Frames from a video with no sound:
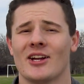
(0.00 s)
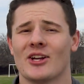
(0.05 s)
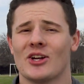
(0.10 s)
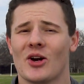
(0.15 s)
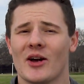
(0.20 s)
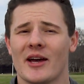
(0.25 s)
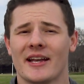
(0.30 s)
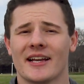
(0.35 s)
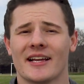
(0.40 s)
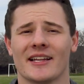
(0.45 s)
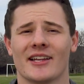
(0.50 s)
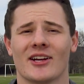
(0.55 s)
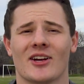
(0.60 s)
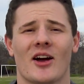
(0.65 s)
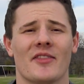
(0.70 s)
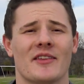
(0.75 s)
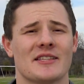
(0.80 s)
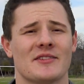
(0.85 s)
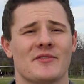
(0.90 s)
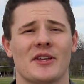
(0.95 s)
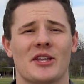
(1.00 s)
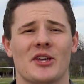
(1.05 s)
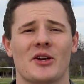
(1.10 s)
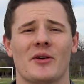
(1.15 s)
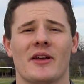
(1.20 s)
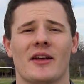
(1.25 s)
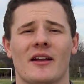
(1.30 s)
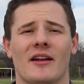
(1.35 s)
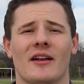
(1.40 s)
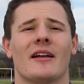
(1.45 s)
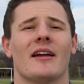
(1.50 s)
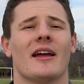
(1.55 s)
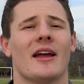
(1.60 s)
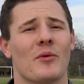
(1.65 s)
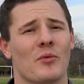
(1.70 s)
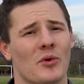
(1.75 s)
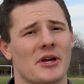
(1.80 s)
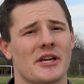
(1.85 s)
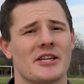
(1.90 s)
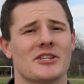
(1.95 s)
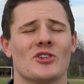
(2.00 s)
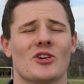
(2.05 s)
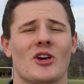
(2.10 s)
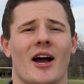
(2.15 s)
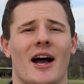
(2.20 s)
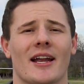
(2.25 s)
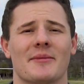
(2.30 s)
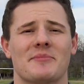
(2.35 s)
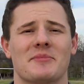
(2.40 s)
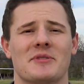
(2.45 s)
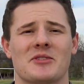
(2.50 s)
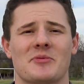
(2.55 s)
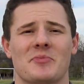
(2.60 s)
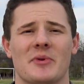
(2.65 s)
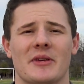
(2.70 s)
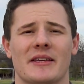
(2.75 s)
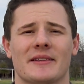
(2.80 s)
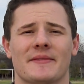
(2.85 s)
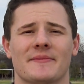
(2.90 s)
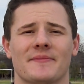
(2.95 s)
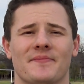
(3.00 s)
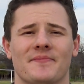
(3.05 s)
go ahead and click on this video here and we'll get you caught up to speed.